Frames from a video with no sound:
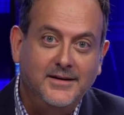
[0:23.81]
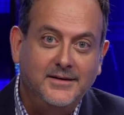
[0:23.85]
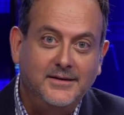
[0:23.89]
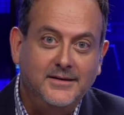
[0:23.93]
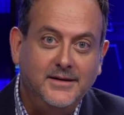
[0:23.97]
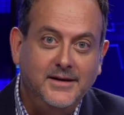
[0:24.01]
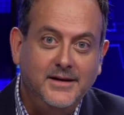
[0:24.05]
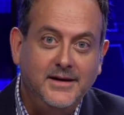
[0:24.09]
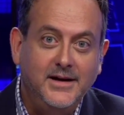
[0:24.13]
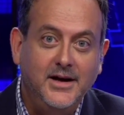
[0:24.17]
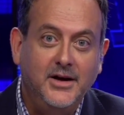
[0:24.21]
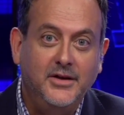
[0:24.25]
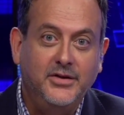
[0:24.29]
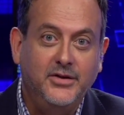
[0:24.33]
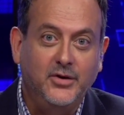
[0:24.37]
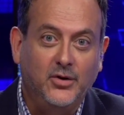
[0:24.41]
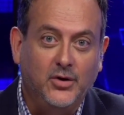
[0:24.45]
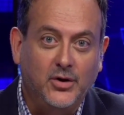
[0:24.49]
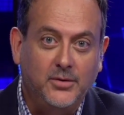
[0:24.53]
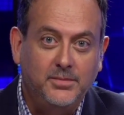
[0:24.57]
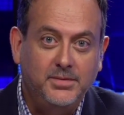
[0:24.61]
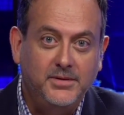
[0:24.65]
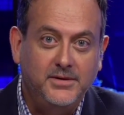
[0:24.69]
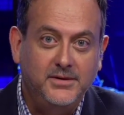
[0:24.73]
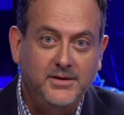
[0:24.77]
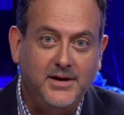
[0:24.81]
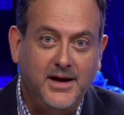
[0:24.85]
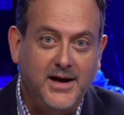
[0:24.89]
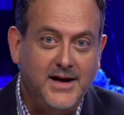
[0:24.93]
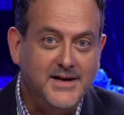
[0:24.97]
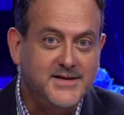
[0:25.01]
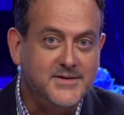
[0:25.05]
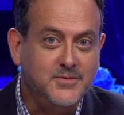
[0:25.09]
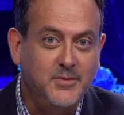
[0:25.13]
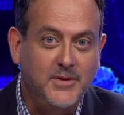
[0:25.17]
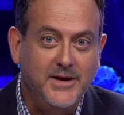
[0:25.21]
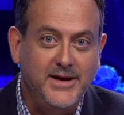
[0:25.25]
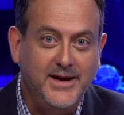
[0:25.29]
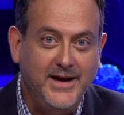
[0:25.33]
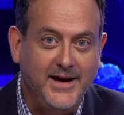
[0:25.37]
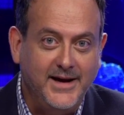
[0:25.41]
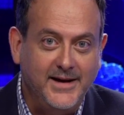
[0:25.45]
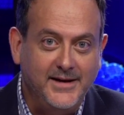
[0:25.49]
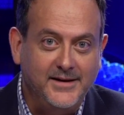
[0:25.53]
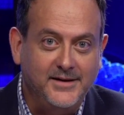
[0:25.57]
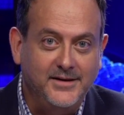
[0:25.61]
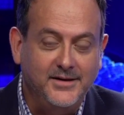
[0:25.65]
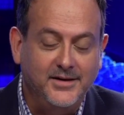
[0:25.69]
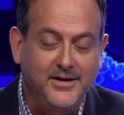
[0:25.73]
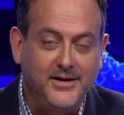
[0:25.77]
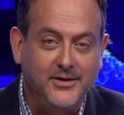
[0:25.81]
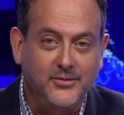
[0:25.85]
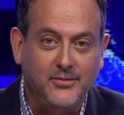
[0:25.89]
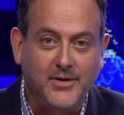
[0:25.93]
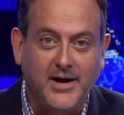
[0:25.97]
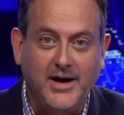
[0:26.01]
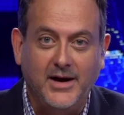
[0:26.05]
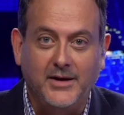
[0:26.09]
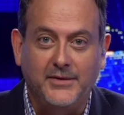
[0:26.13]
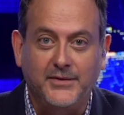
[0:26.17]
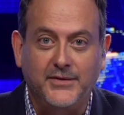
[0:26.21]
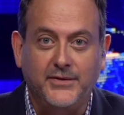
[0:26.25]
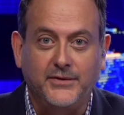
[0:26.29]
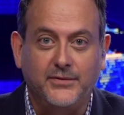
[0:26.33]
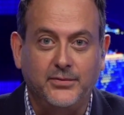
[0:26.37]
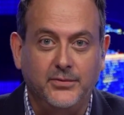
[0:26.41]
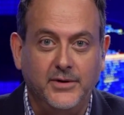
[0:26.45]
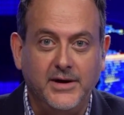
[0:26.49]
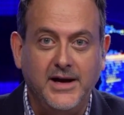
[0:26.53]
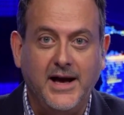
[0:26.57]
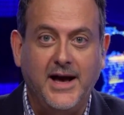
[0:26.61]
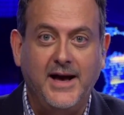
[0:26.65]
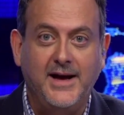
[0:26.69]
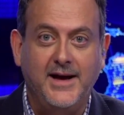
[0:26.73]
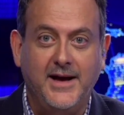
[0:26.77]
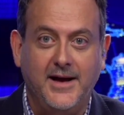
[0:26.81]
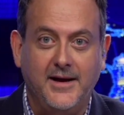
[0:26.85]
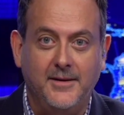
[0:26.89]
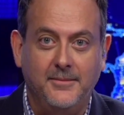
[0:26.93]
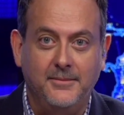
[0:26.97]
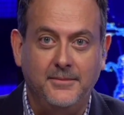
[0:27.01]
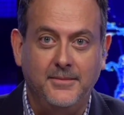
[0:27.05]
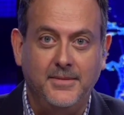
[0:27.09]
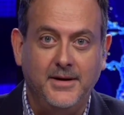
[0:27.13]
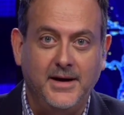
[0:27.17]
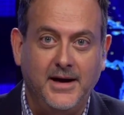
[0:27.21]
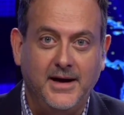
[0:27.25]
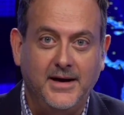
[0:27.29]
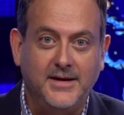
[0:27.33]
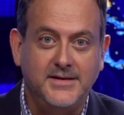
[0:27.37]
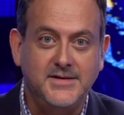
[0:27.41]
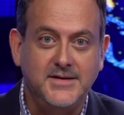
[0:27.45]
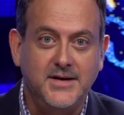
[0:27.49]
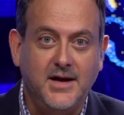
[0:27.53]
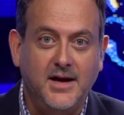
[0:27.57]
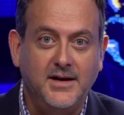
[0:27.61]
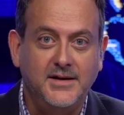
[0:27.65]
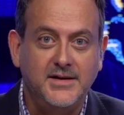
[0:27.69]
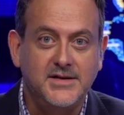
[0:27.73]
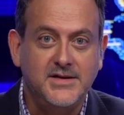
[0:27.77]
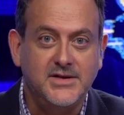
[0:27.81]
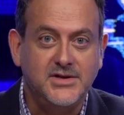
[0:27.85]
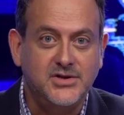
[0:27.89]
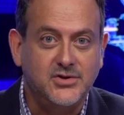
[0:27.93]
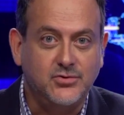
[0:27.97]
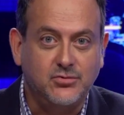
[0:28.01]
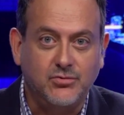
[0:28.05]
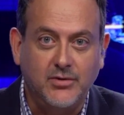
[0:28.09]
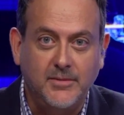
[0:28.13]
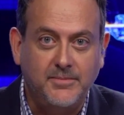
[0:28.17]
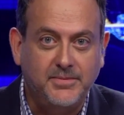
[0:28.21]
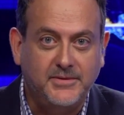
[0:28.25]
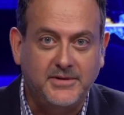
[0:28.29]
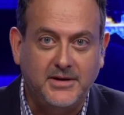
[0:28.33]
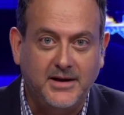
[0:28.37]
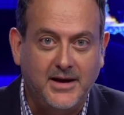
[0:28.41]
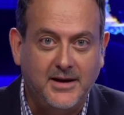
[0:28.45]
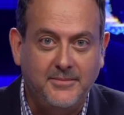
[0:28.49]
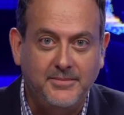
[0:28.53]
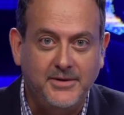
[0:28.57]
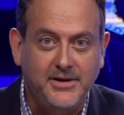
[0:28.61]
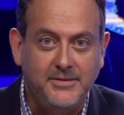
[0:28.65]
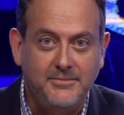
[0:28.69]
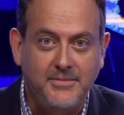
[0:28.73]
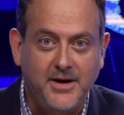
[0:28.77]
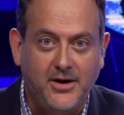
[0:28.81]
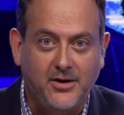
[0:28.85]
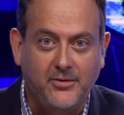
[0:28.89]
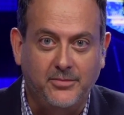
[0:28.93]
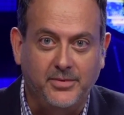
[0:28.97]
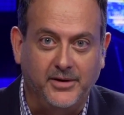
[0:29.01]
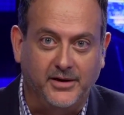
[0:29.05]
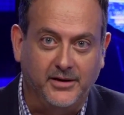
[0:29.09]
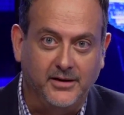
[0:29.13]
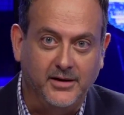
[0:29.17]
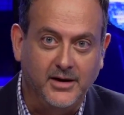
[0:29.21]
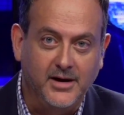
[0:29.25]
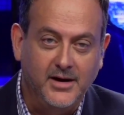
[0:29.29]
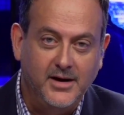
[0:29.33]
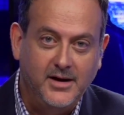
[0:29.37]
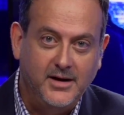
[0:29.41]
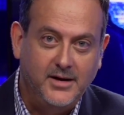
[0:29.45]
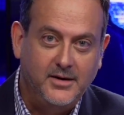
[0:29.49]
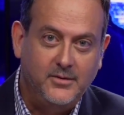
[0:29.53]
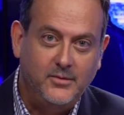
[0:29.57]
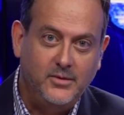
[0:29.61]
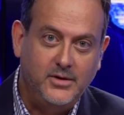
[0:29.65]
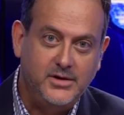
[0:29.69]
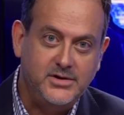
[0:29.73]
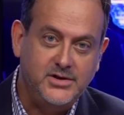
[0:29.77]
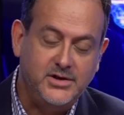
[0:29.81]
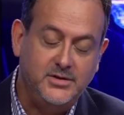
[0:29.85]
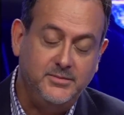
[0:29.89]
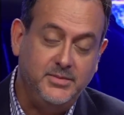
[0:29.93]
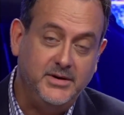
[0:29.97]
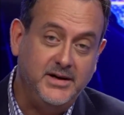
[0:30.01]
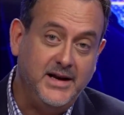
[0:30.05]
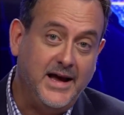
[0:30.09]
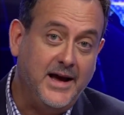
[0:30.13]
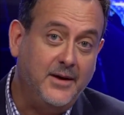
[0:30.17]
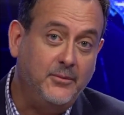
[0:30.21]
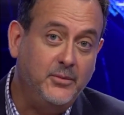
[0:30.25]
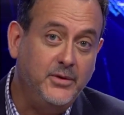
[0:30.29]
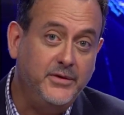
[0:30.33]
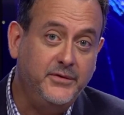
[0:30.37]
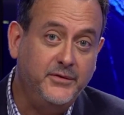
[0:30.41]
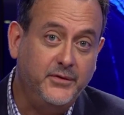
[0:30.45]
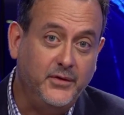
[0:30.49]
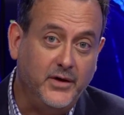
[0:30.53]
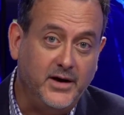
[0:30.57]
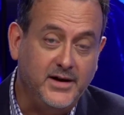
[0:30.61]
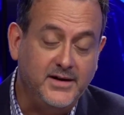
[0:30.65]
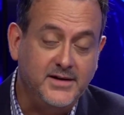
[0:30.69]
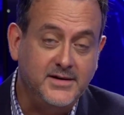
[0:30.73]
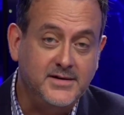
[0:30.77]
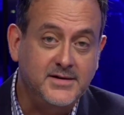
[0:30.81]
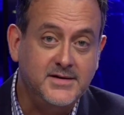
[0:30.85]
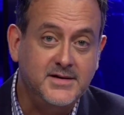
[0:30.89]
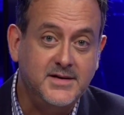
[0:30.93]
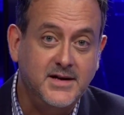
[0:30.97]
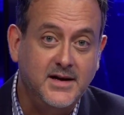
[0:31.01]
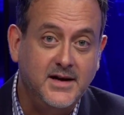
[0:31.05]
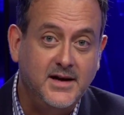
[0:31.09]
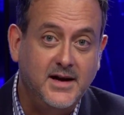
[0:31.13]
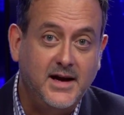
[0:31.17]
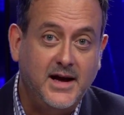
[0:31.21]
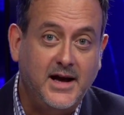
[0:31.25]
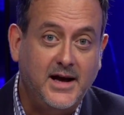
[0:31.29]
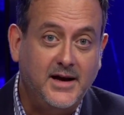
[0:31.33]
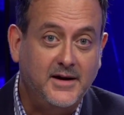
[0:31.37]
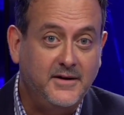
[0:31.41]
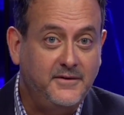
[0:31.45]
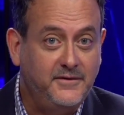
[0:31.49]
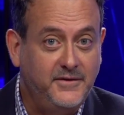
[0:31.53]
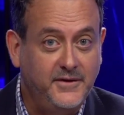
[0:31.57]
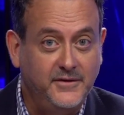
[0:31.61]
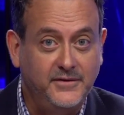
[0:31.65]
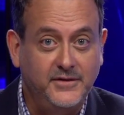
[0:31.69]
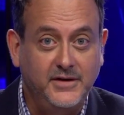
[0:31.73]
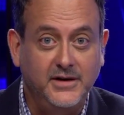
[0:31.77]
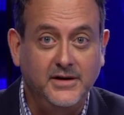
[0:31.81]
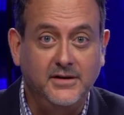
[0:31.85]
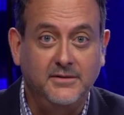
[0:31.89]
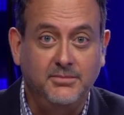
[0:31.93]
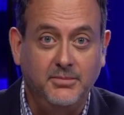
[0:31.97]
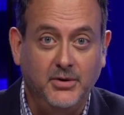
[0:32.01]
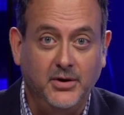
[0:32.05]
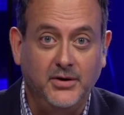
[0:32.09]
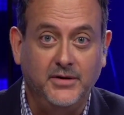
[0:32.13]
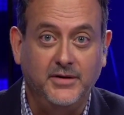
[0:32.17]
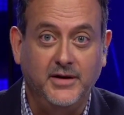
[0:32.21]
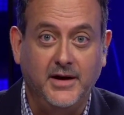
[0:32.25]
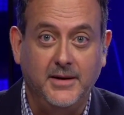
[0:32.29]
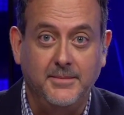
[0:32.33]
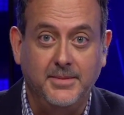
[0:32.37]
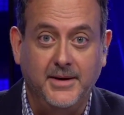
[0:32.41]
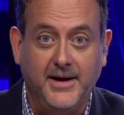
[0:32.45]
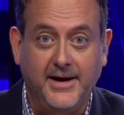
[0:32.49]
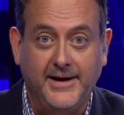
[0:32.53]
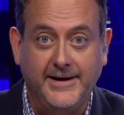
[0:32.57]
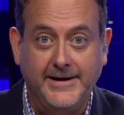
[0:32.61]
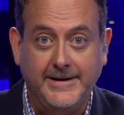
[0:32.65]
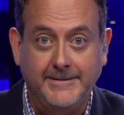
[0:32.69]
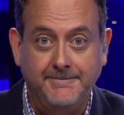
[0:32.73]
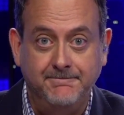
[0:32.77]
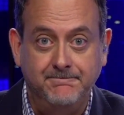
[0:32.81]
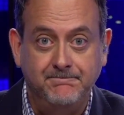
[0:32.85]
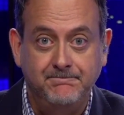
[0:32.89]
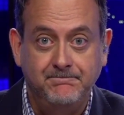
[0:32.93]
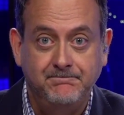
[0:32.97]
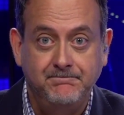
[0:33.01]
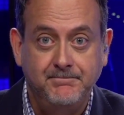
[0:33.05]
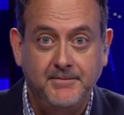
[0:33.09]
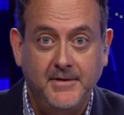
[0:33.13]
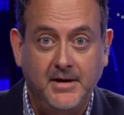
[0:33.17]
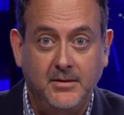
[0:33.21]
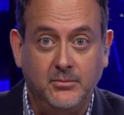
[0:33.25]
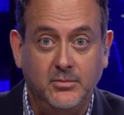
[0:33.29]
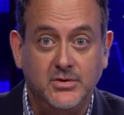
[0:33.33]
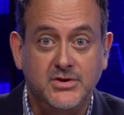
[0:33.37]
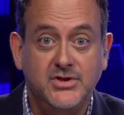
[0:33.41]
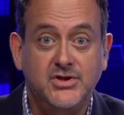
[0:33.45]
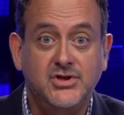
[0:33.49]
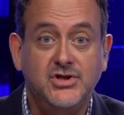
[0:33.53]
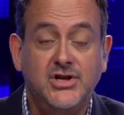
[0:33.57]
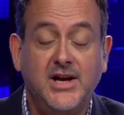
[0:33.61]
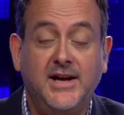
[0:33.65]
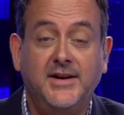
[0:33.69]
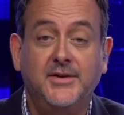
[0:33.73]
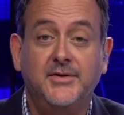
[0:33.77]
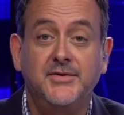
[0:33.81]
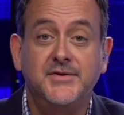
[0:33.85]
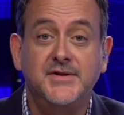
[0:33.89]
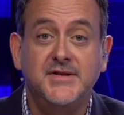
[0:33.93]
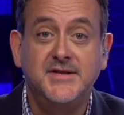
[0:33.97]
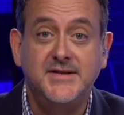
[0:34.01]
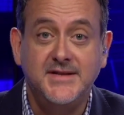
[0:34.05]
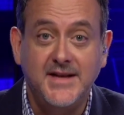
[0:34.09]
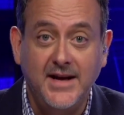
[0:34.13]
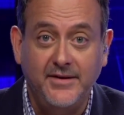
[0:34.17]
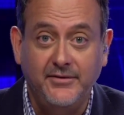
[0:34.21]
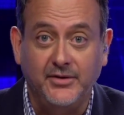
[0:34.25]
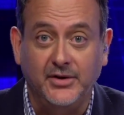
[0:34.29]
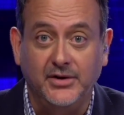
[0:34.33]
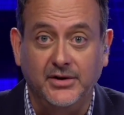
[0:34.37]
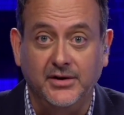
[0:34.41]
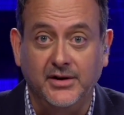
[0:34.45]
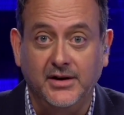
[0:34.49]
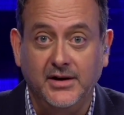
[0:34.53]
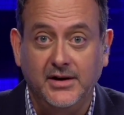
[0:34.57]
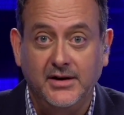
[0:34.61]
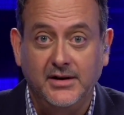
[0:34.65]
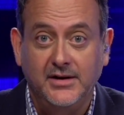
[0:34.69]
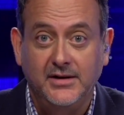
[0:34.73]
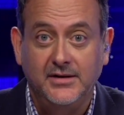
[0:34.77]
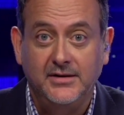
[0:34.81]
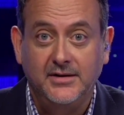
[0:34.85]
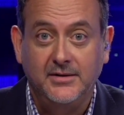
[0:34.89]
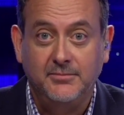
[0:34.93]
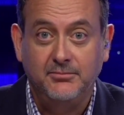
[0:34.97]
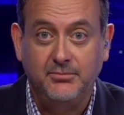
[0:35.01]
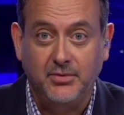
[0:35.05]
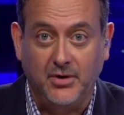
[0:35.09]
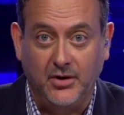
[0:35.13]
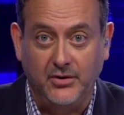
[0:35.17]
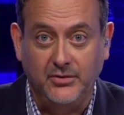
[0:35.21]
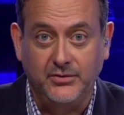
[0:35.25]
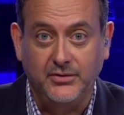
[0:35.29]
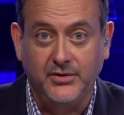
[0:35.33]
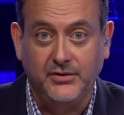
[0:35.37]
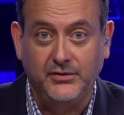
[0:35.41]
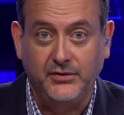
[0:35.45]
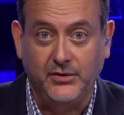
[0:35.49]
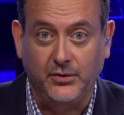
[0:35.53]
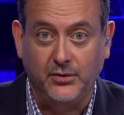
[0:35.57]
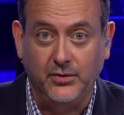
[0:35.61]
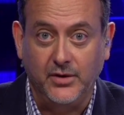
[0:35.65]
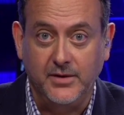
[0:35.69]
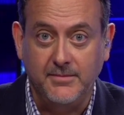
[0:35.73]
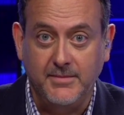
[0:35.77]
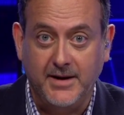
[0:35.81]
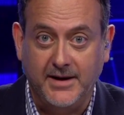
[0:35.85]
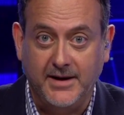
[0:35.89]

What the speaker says: Lidia Thorpe, last weekend at around 3 a.m. outside a strip club in Melbourne, where she'd been out with friends at a 50th birthday party. It was Channel 7 that broke the story